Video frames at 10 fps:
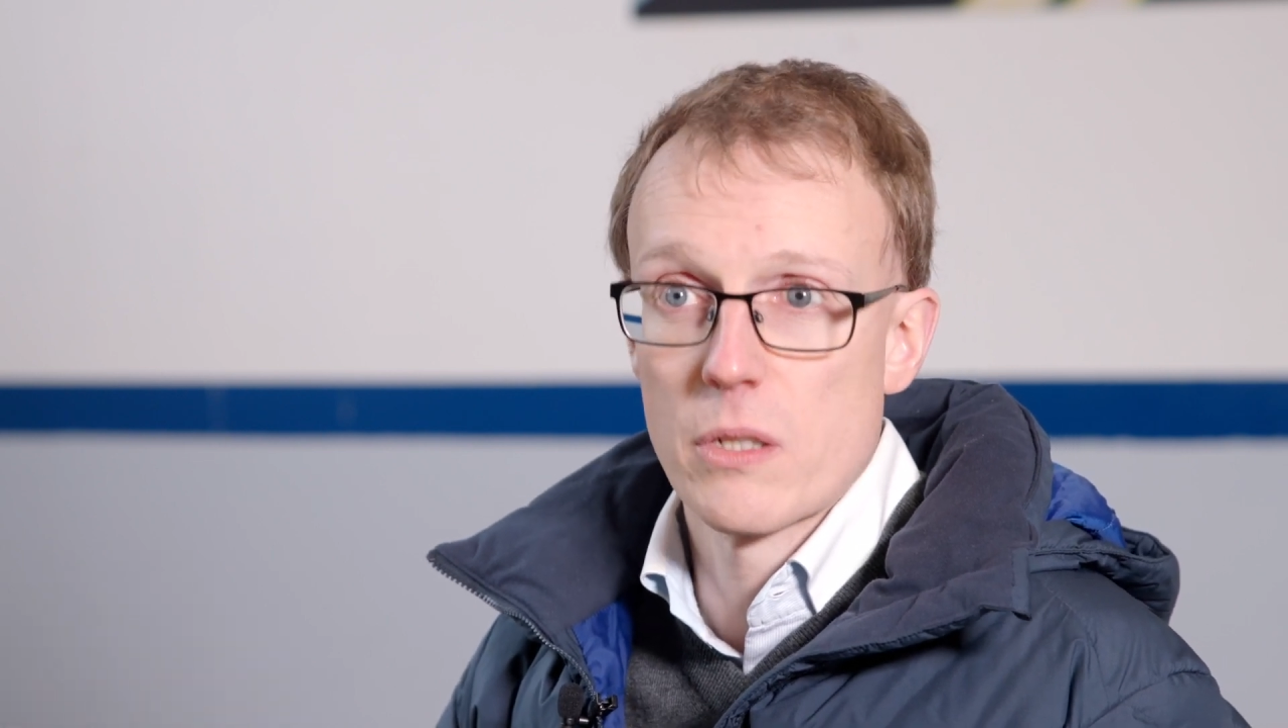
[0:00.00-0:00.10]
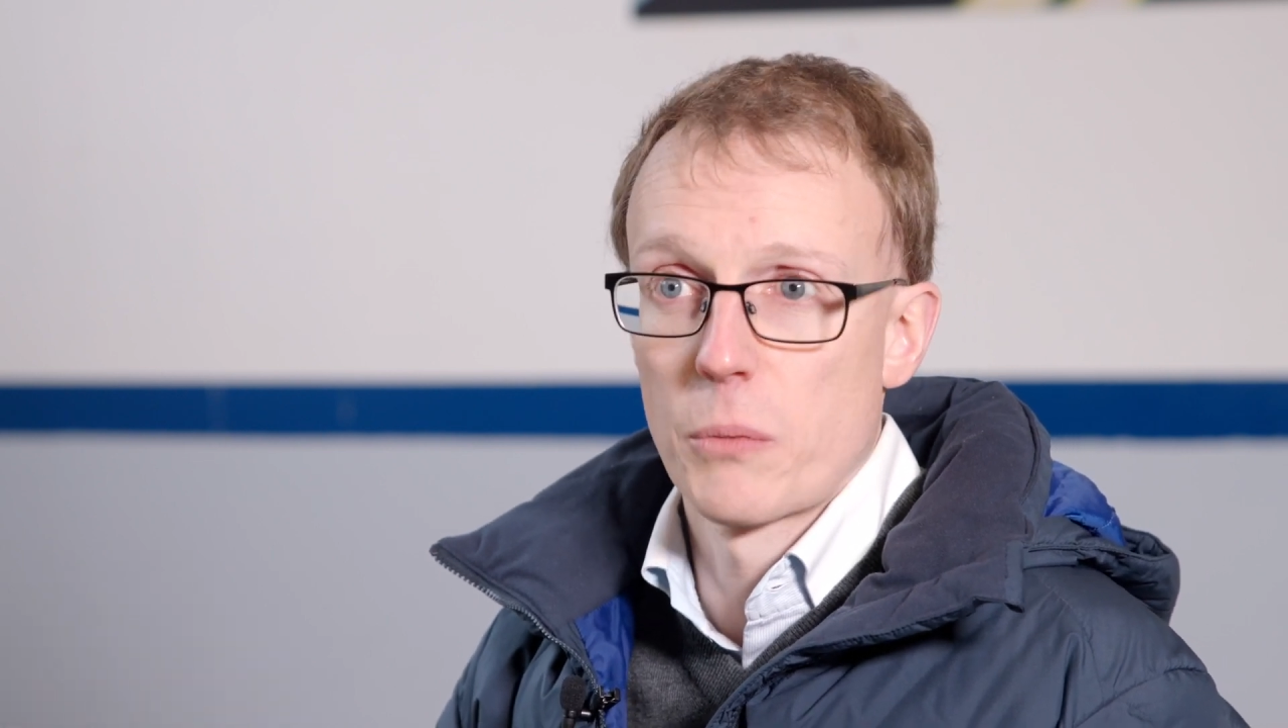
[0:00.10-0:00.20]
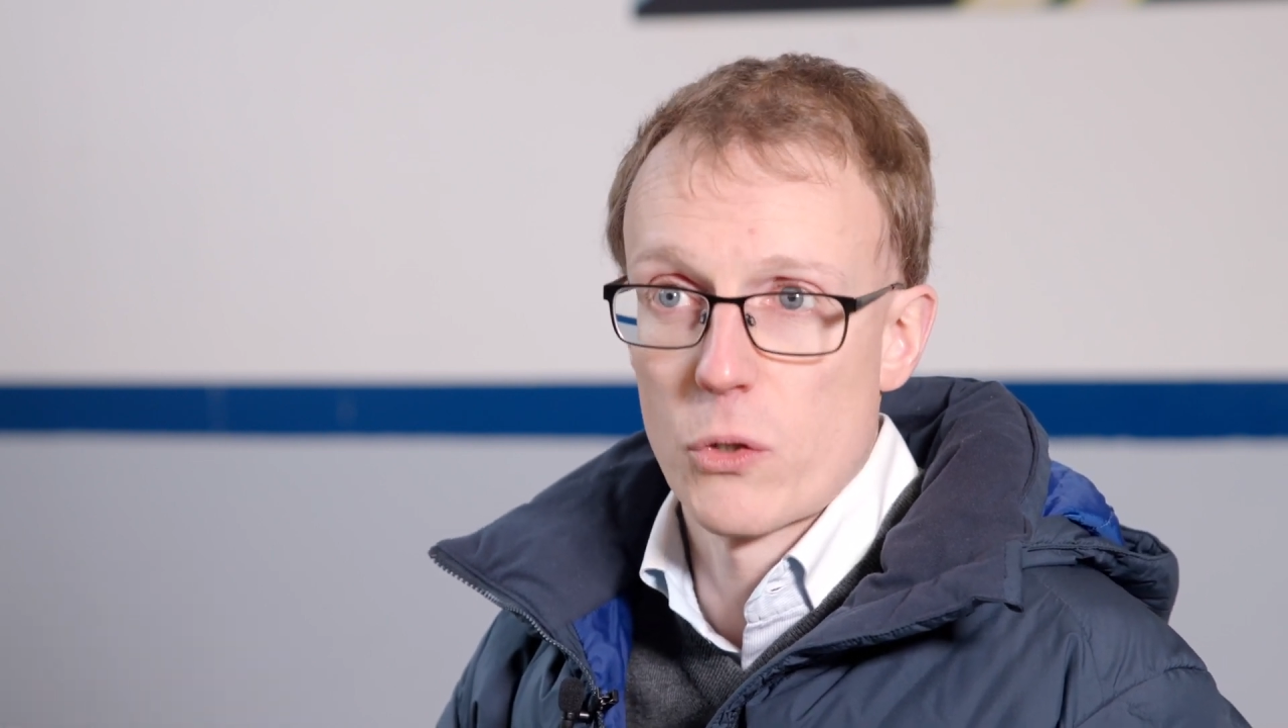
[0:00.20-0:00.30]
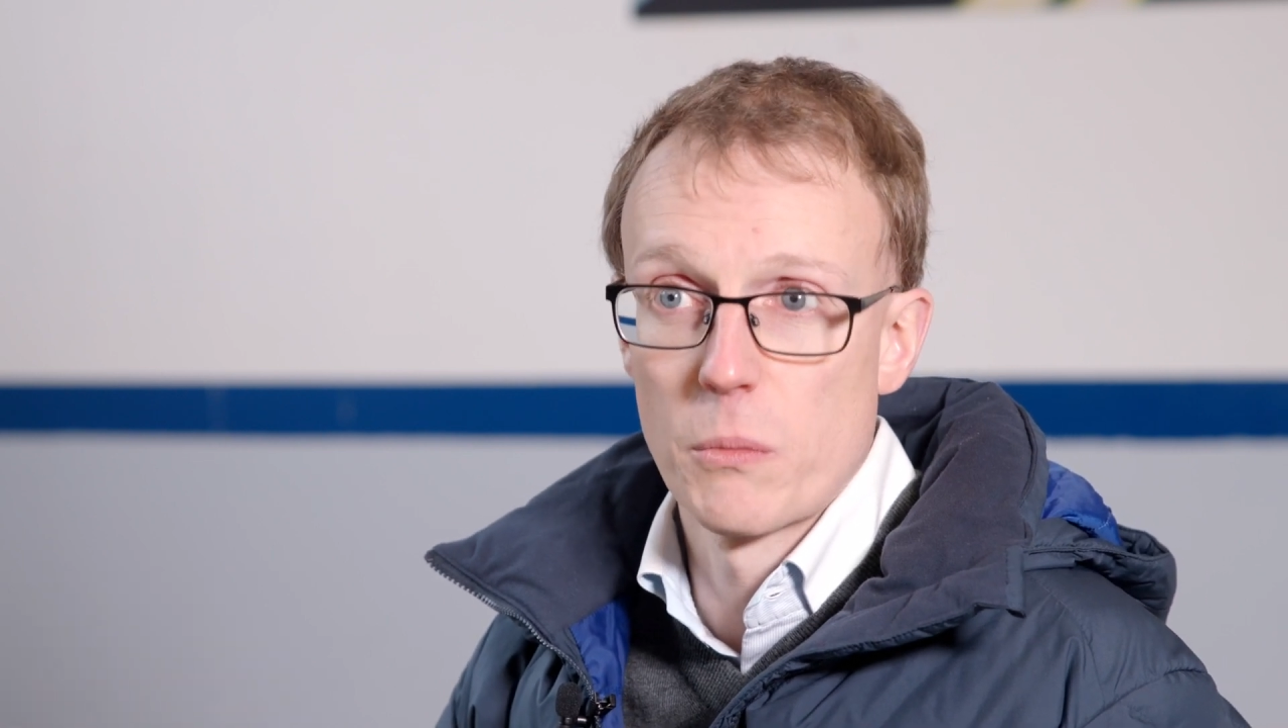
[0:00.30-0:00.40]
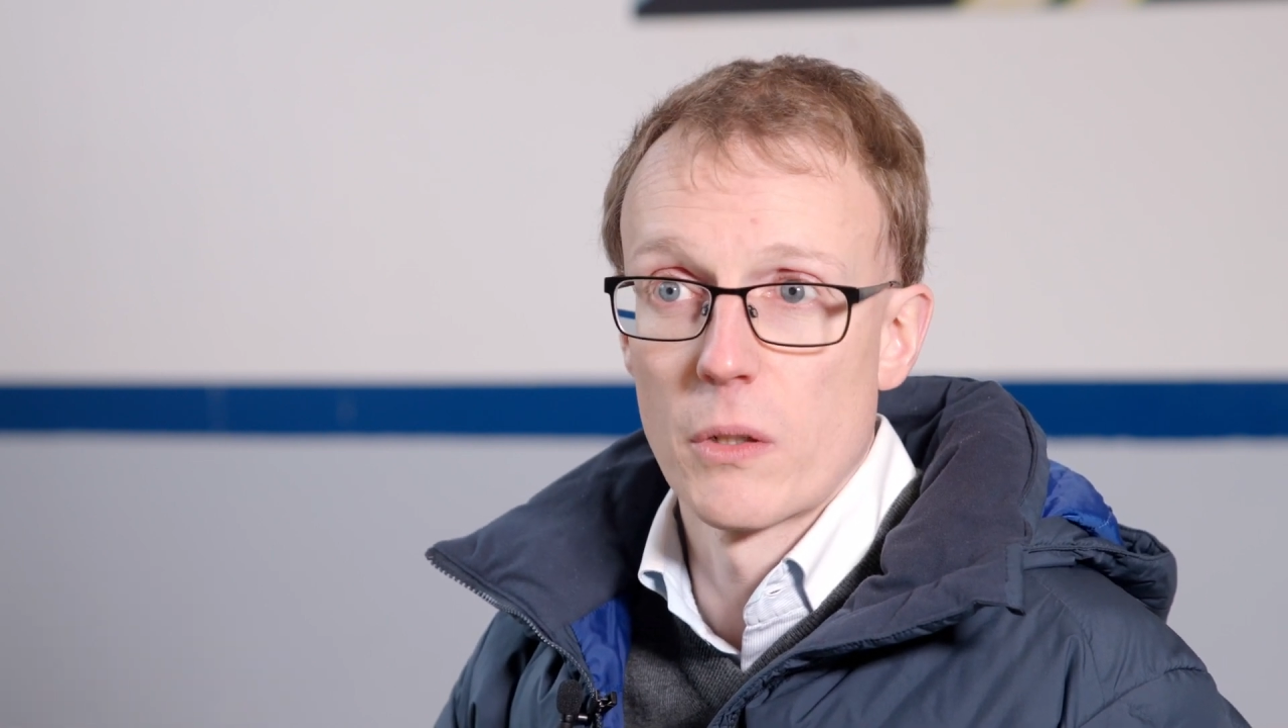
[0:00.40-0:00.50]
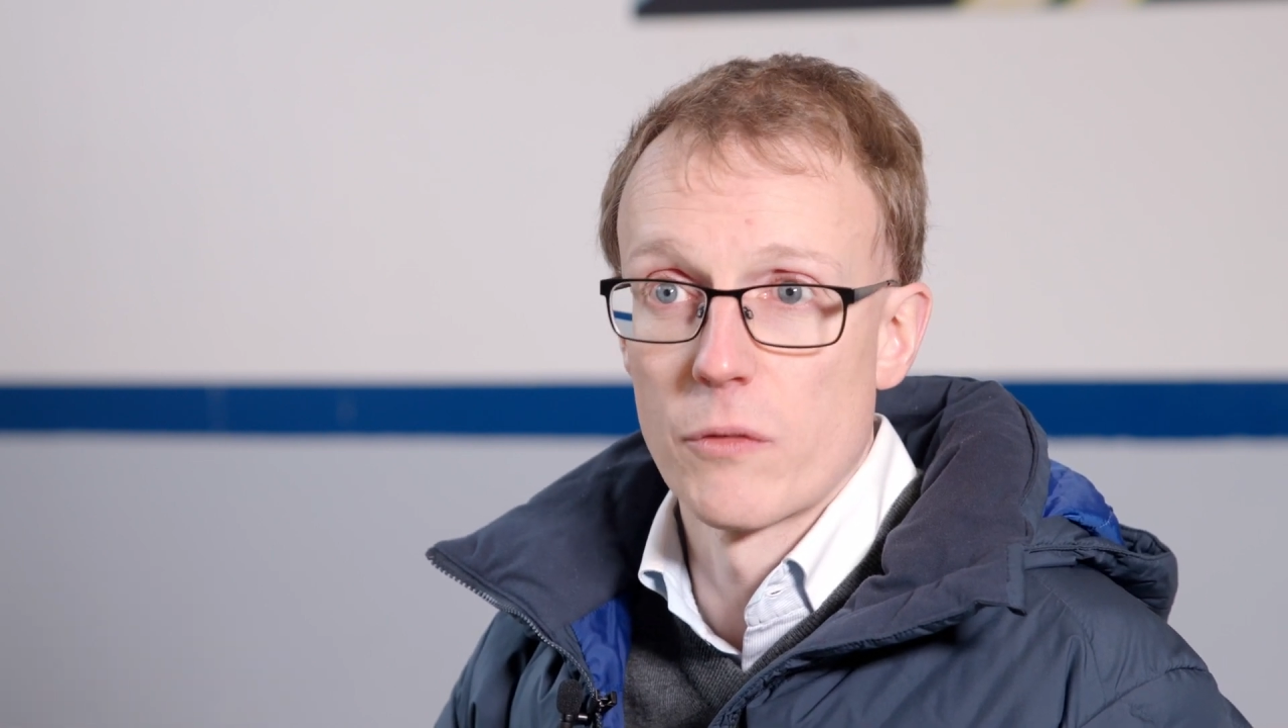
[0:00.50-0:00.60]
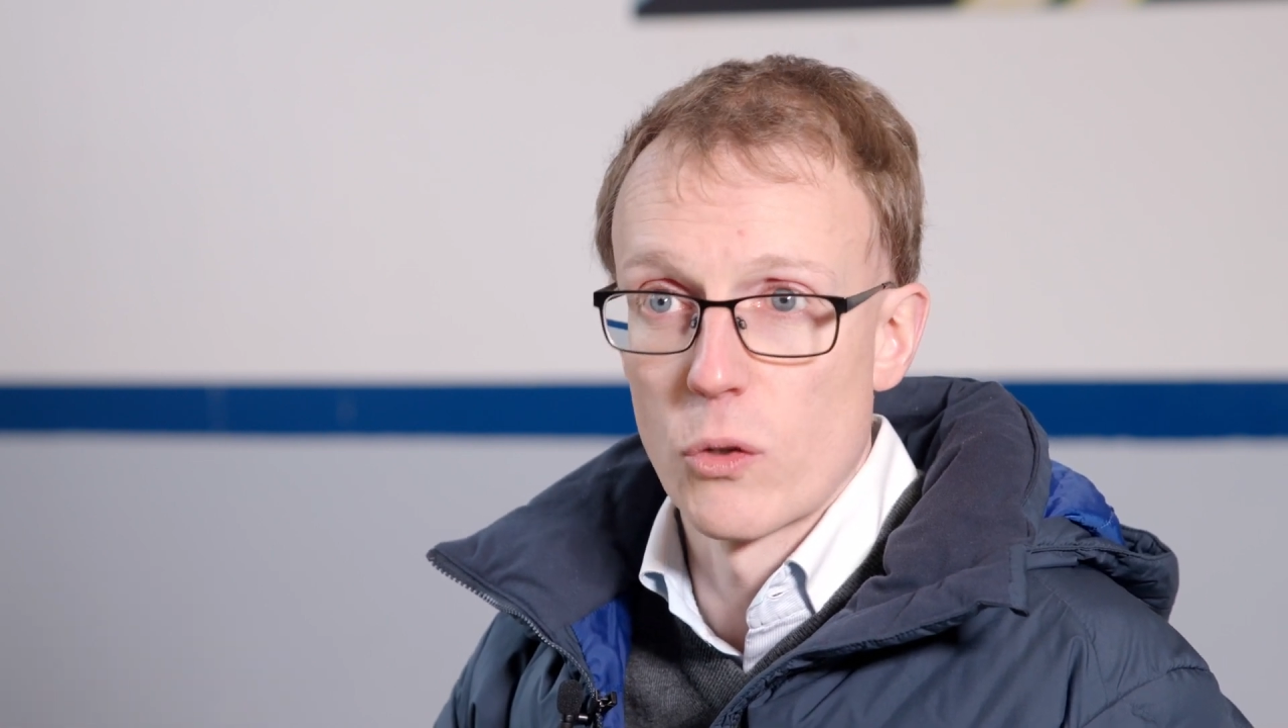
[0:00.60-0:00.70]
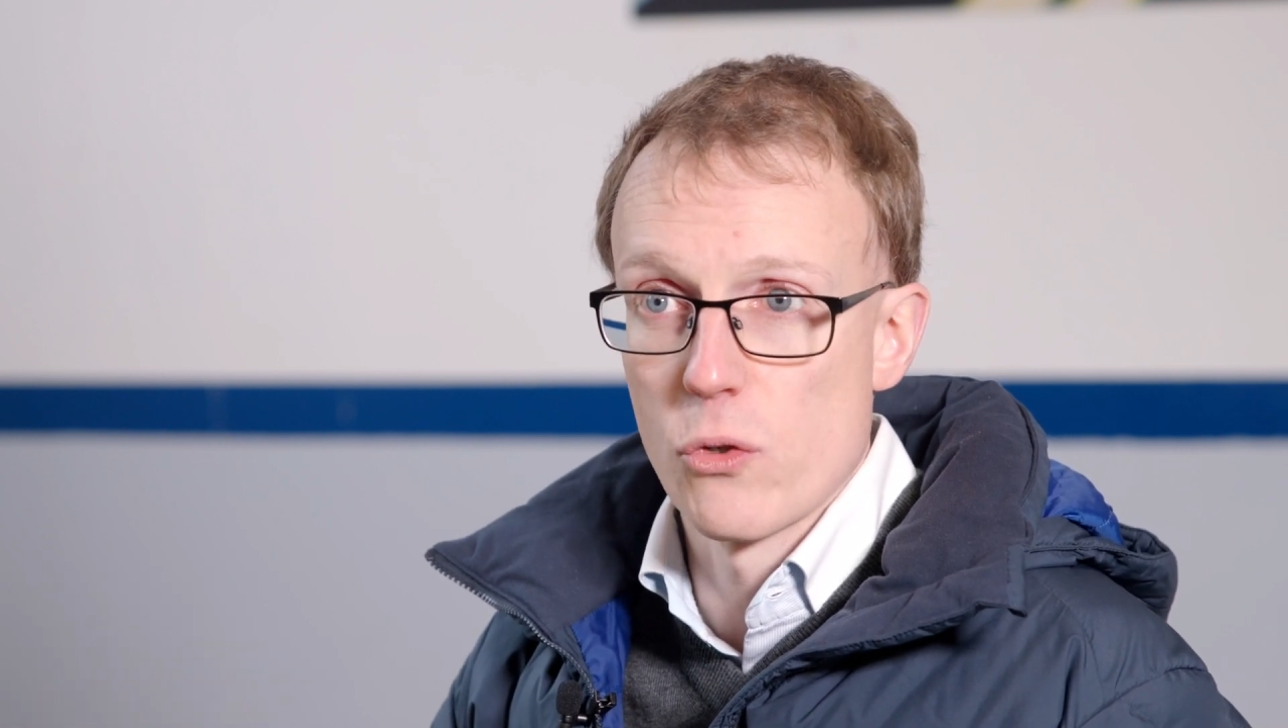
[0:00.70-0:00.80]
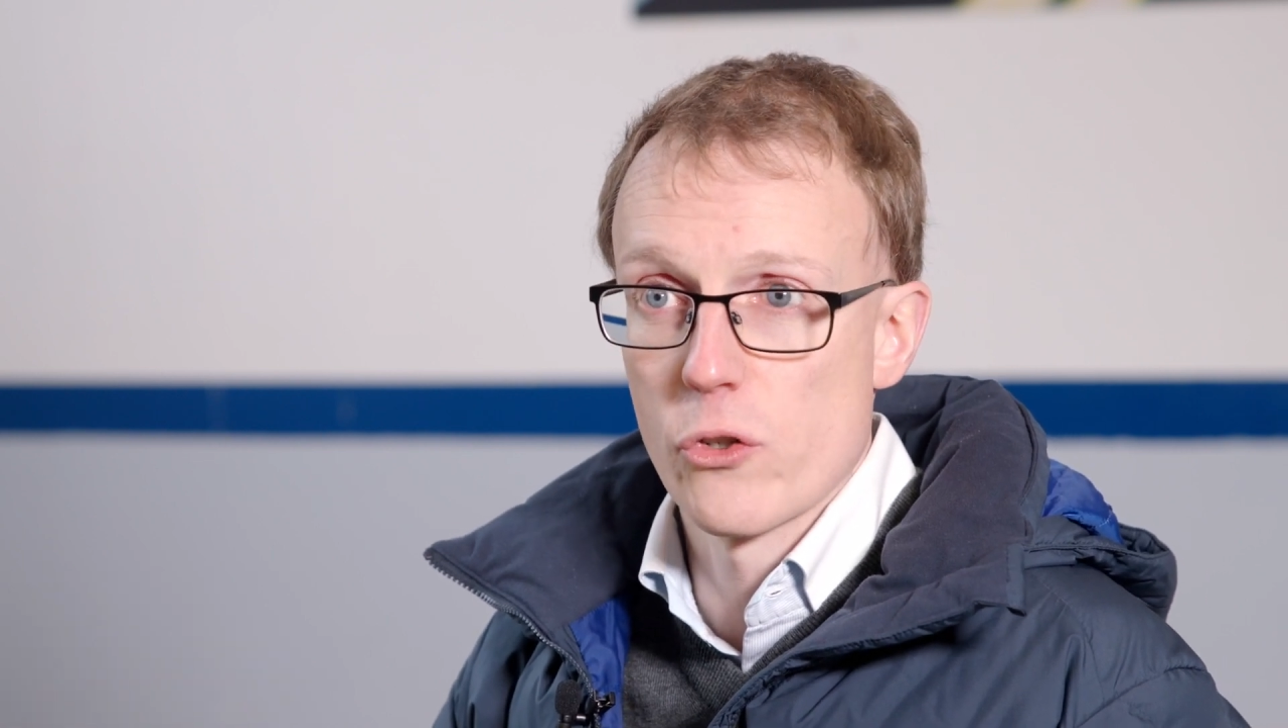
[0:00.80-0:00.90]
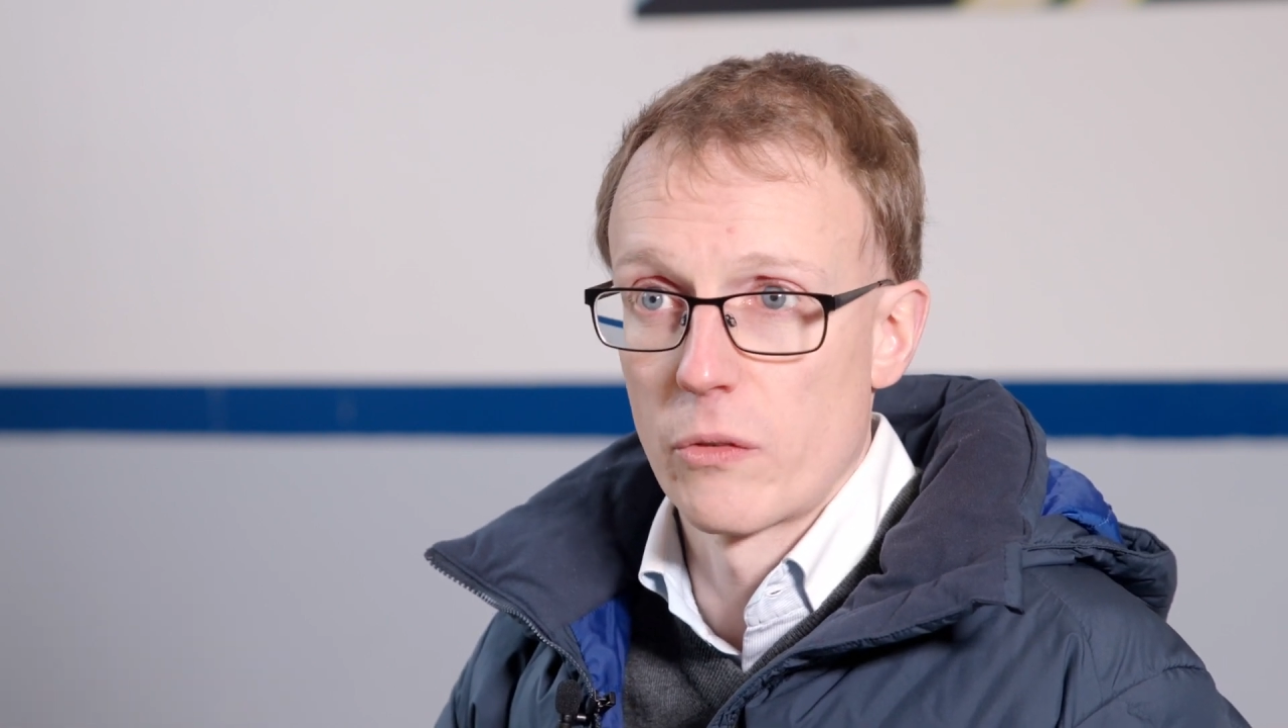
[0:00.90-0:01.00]
a possible
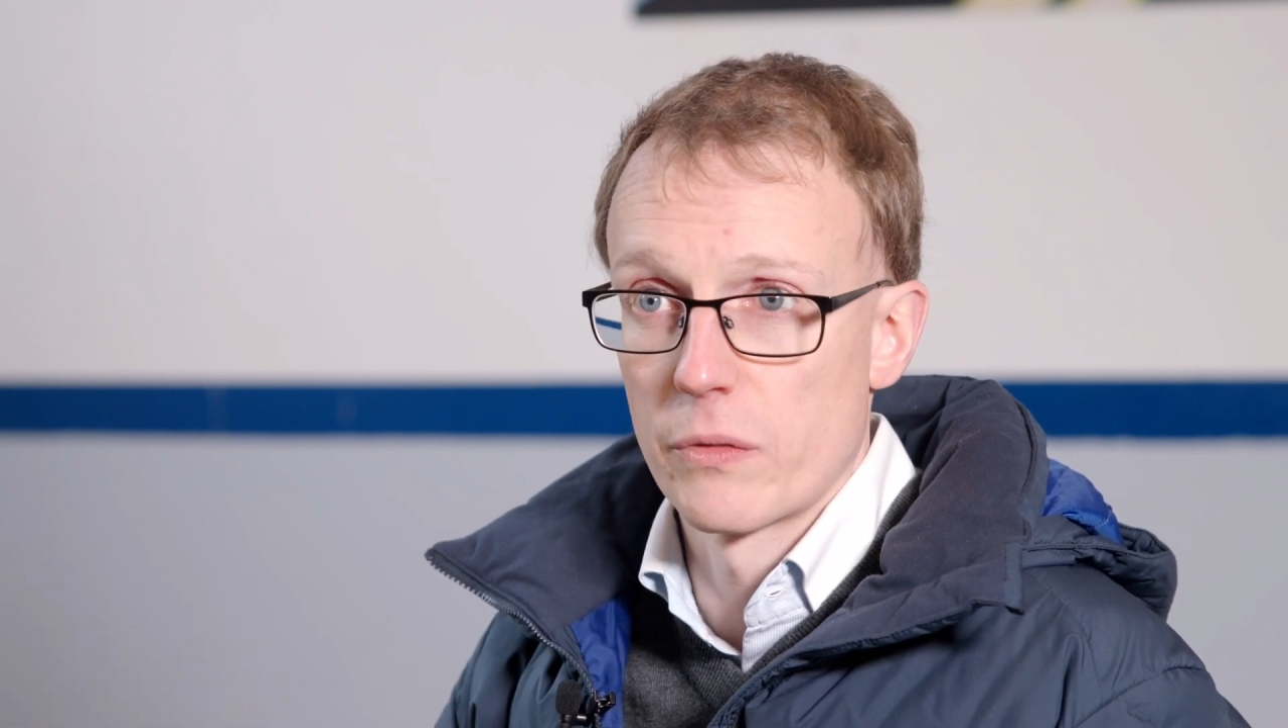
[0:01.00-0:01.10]
evolution